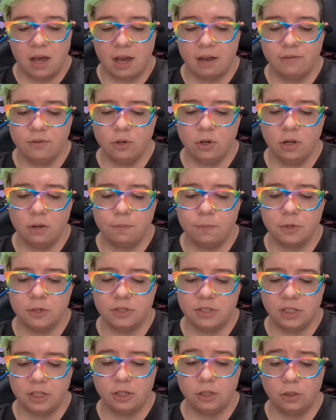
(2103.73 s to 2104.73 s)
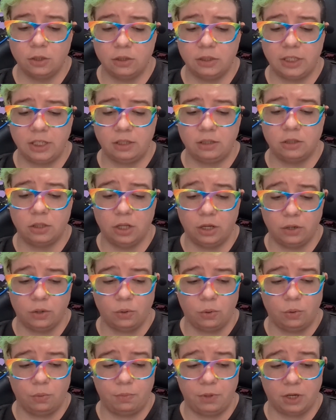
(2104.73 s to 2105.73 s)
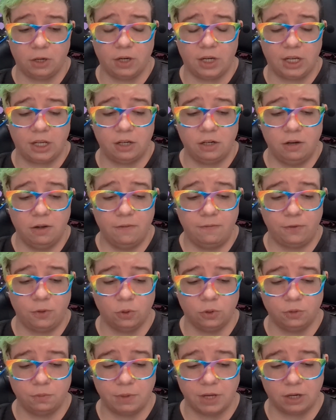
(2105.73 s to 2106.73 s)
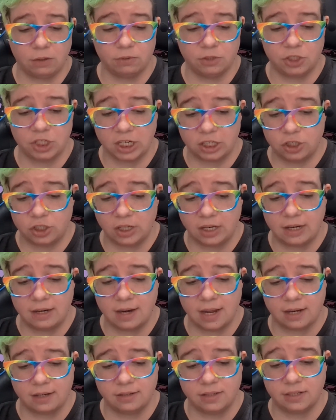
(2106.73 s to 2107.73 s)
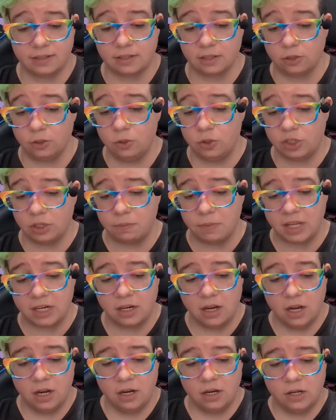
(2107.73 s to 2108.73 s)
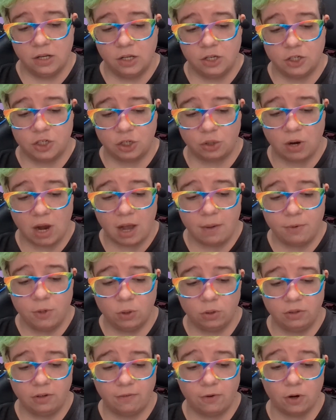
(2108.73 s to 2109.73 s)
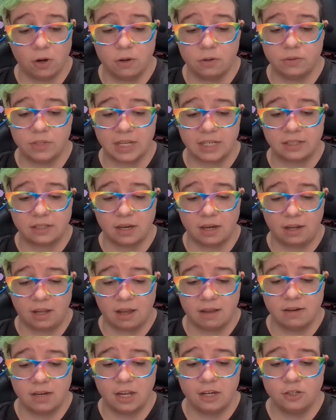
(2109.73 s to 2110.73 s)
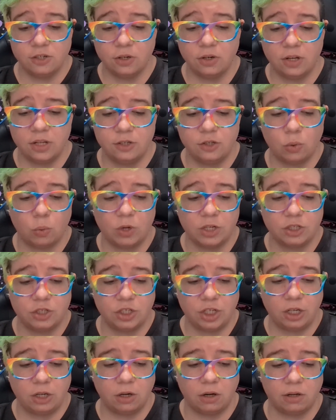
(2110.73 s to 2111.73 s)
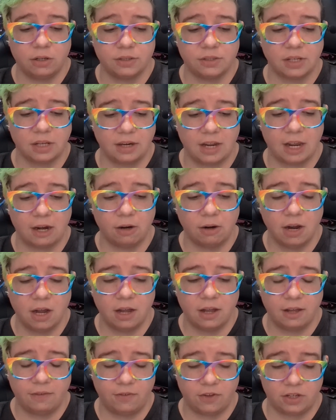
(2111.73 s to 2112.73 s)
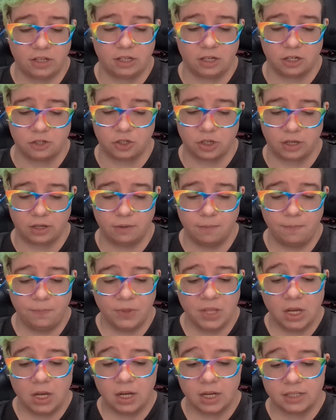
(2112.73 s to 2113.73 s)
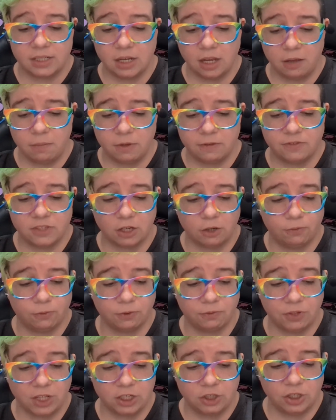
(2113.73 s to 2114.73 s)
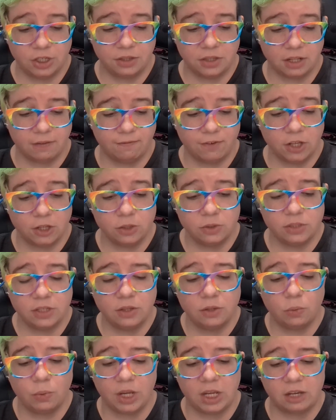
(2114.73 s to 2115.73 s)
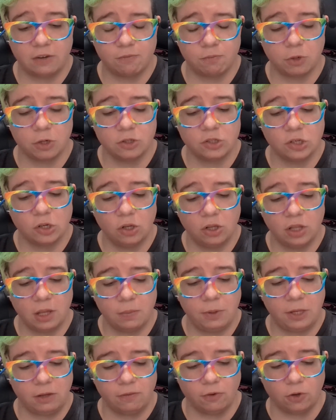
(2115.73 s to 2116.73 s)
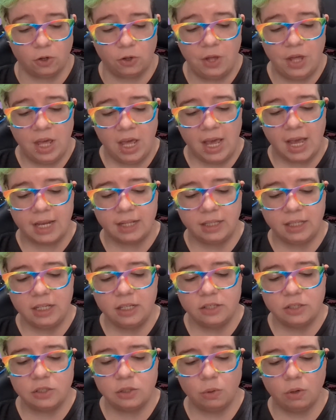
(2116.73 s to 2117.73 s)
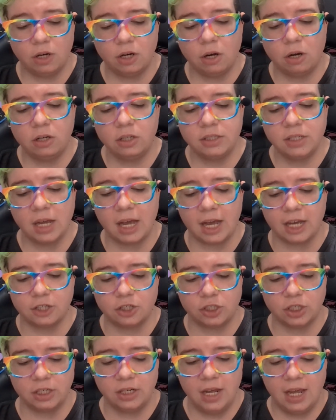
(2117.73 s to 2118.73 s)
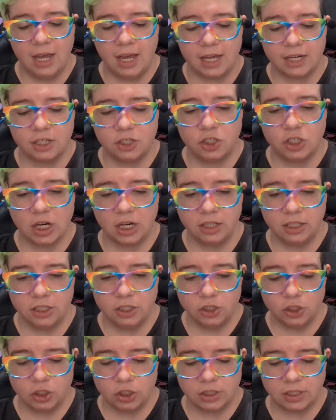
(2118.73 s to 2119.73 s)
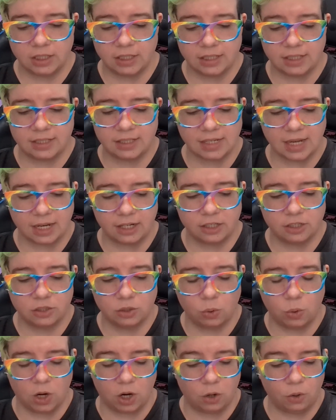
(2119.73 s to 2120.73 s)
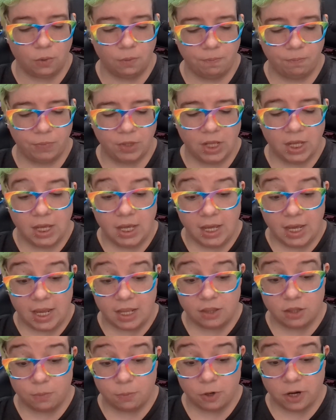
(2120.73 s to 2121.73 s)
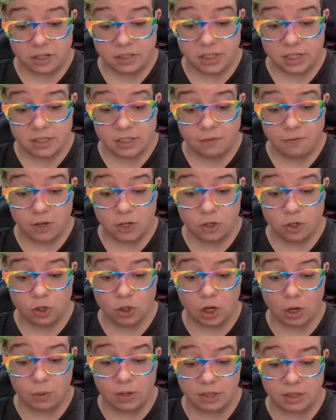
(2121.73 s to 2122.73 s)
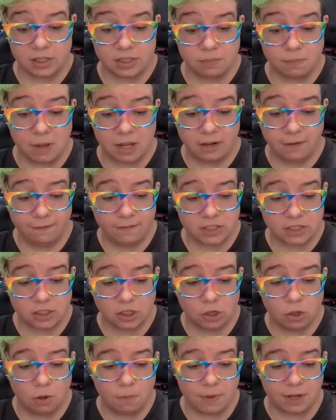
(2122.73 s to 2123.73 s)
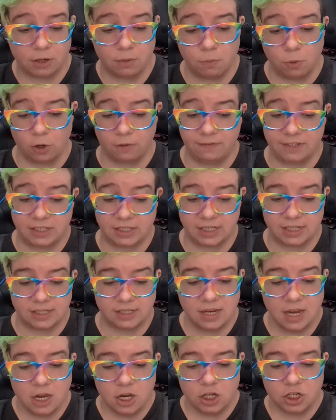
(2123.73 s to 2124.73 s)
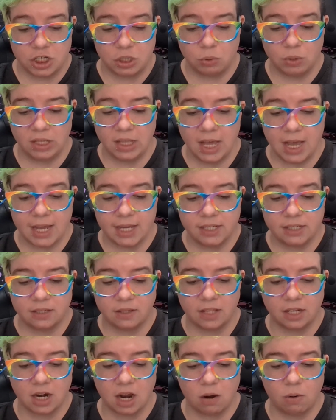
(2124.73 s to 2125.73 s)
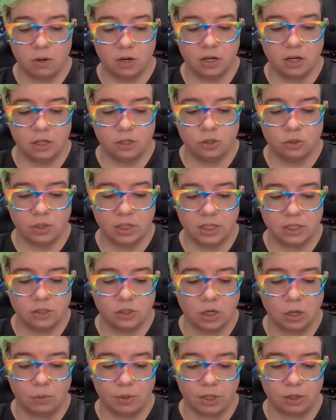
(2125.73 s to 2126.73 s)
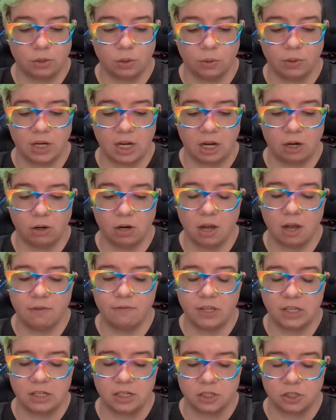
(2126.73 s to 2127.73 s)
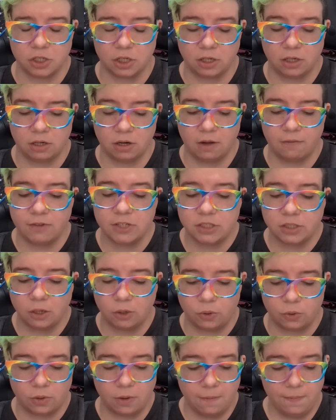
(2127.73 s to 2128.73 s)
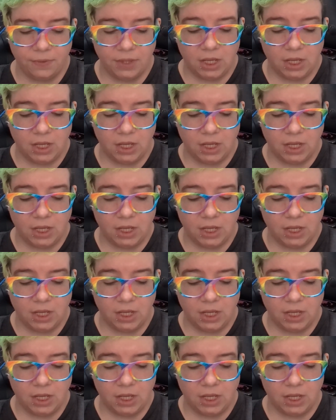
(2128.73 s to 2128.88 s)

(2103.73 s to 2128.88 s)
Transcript: After a particularly low period, fueled by rejection and disillusionment, she grabbed hold of her own destiny and entered into what she calls an era of ignition, a time of self reflection that follows in the wake of personal upheaval and leads to a call to action and a challenge to the status quo. In the process of undergoing this metaphysical metamorphosis, she realized that our country is going through an era of ignition of its own,